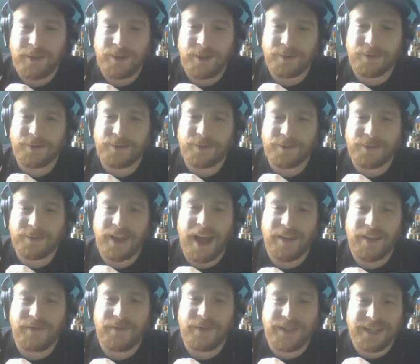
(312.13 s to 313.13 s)
You
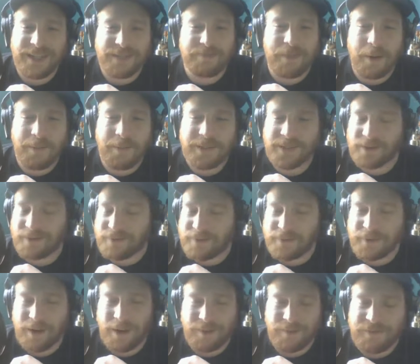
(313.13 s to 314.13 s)
have these moments of
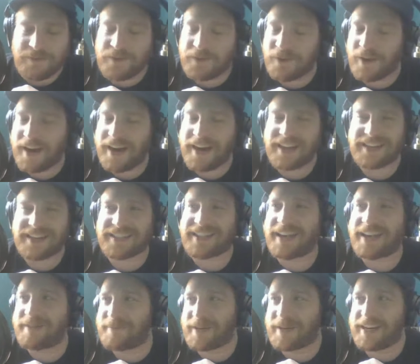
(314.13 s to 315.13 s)
great
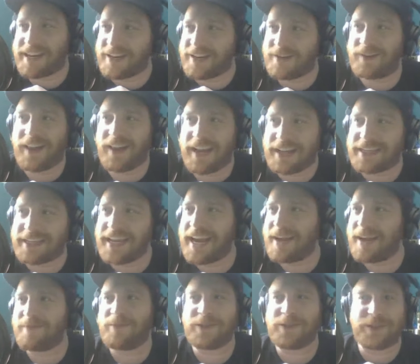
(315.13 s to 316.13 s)
excitement, and you're like,
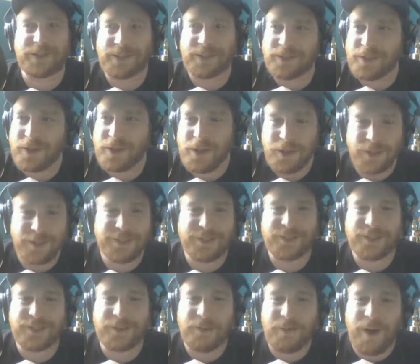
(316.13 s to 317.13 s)
damn, this is
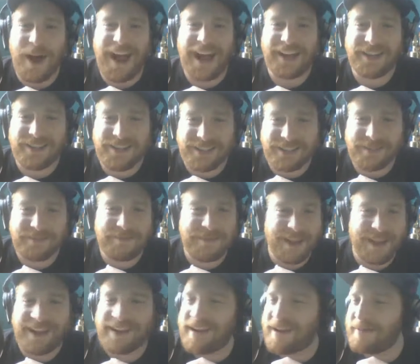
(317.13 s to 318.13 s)
the wildest.
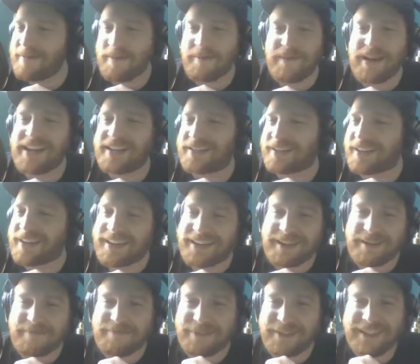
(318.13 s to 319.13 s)
MMA is a
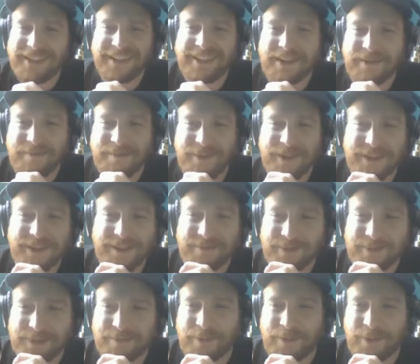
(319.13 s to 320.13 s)
completely unpredictable
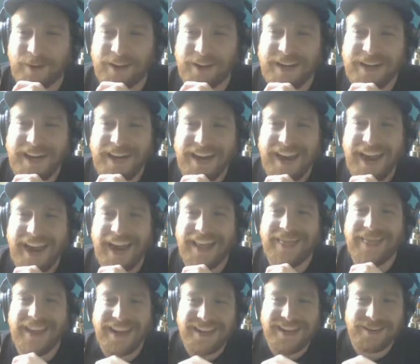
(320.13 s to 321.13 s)
sport, and
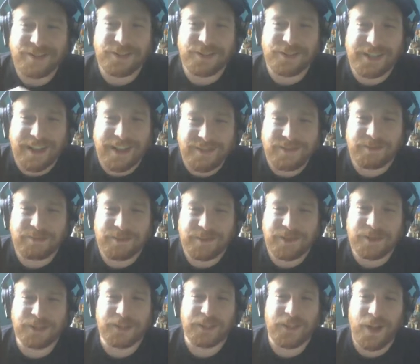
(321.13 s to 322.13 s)
then you just have some
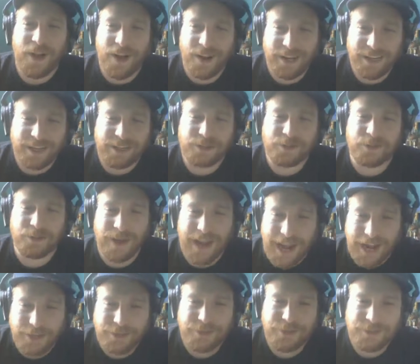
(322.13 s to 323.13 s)
slogging
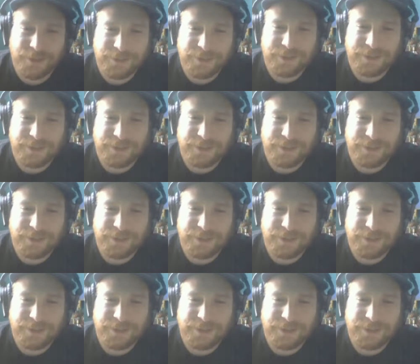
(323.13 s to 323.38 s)
trash.